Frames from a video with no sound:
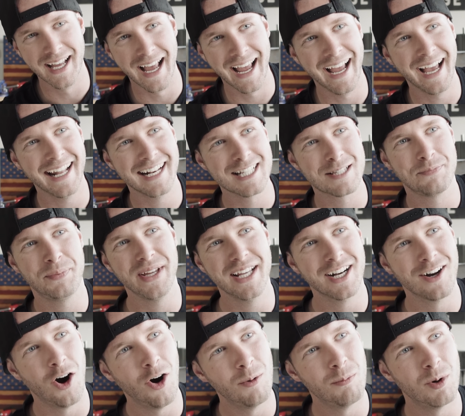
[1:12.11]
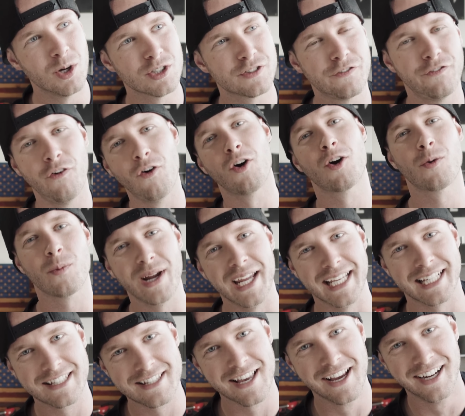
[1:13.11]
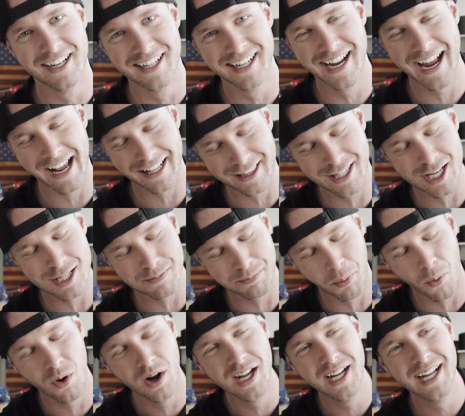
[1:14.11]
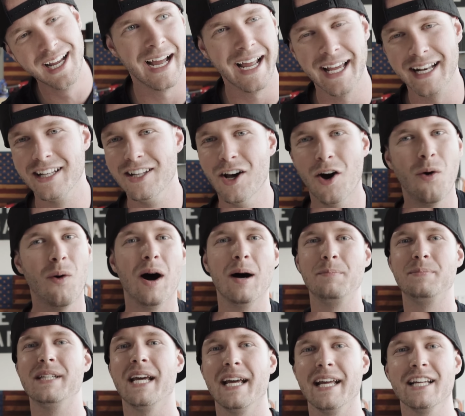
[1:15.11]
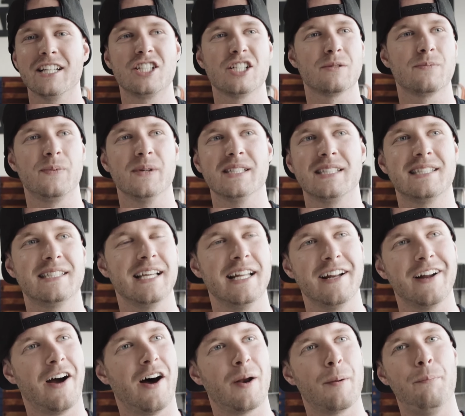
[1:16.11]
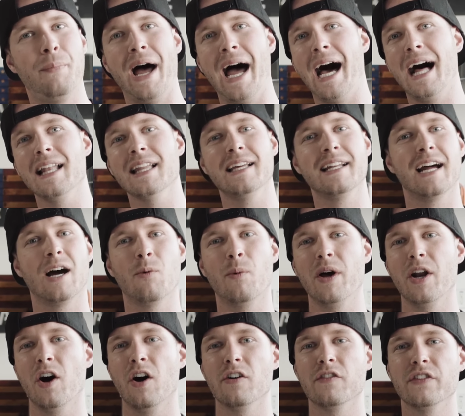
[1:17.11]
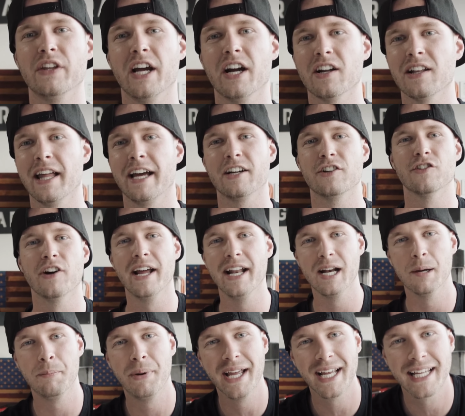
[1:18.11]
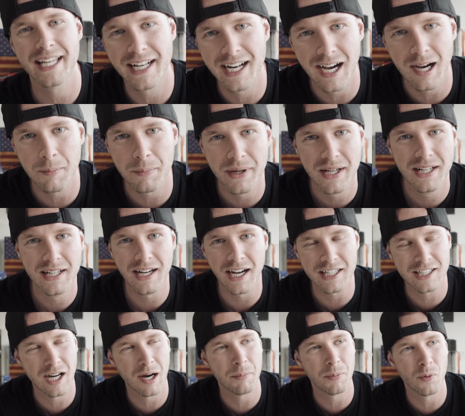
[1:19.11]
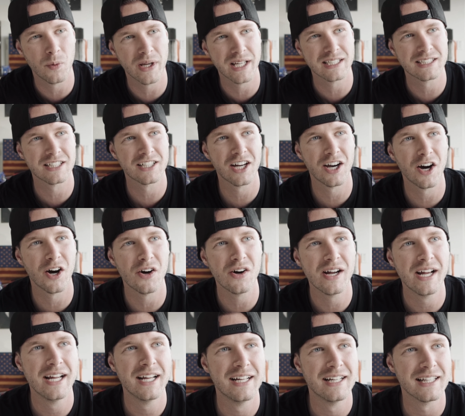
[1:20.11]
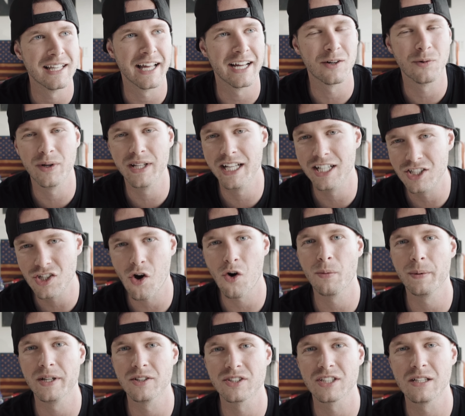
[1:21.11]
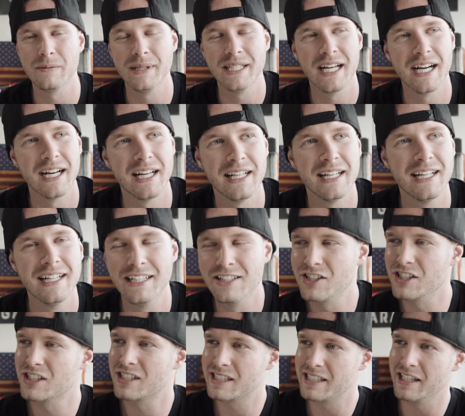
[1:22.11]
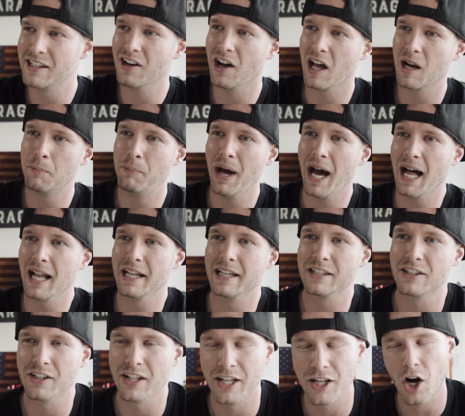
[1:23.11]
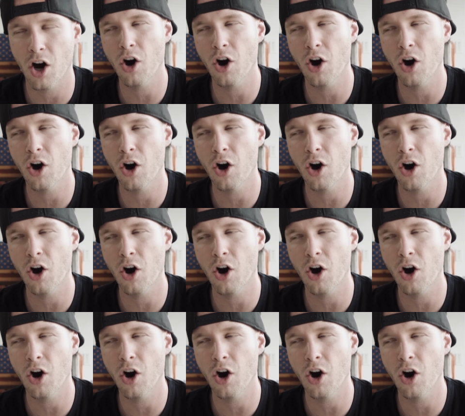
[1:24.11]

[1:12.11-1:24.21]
and it's been almost 4 weeks at this point. And no update. It's just been sitting on a pallet. I went over there like ready to pick it up a couple weeks ago. Like when they told me it was gonna be done, just sitting on a pallet, they're like,